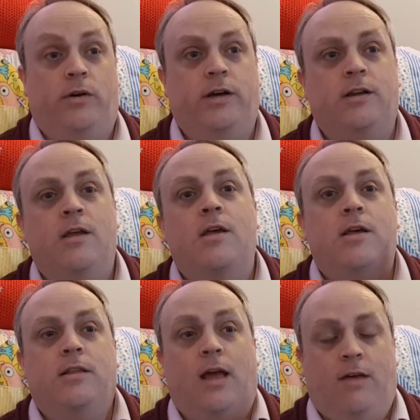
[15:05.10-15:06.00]
worried
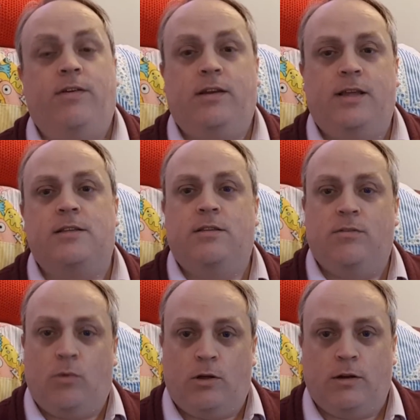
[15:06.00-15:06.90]
that having knit the
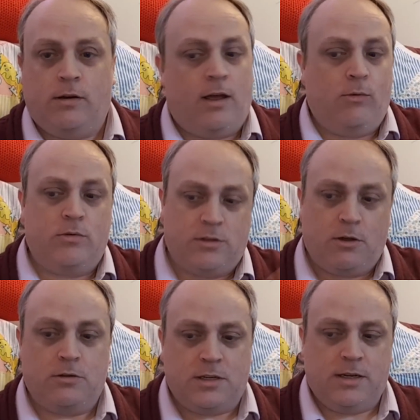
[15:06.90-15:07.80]
one, I wasn't
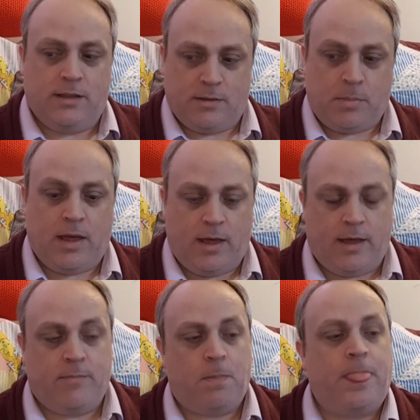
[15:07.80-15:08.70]
going to knit the
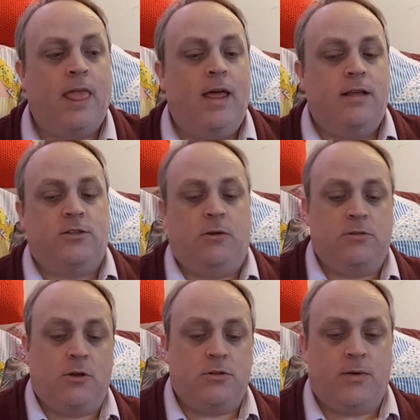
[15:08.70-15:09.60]
pair, so I was
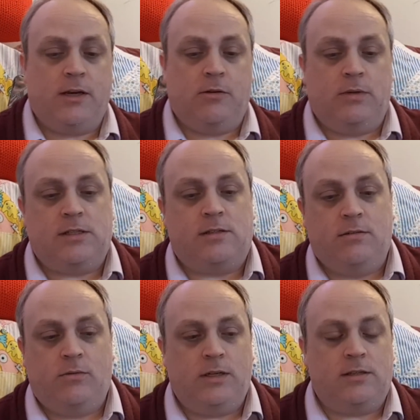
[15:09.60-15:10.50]
going to end up
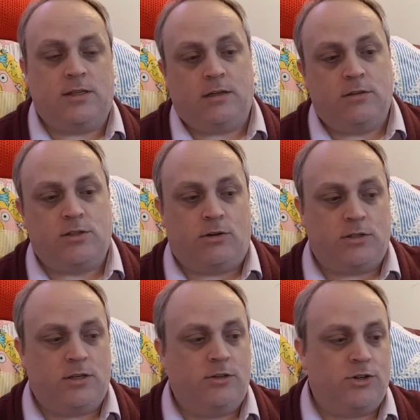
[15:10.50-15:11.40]
with single sock
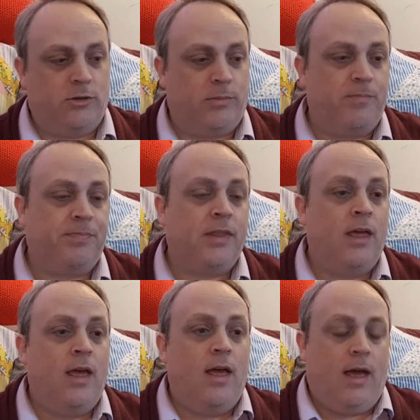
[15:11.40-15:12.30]
syndrome.
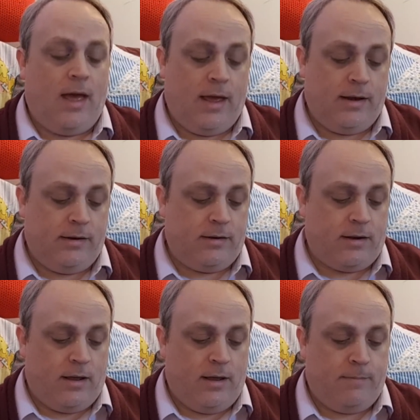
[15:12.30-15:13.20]
And
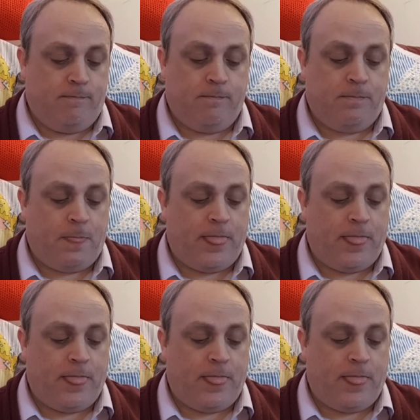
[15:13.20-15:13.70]
I